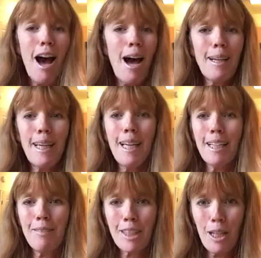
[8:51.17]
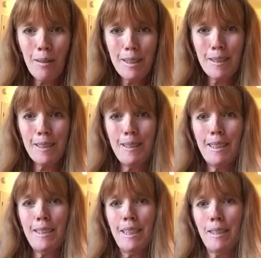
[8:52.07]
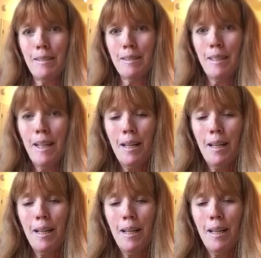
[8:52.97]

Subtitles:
I can't even go into the details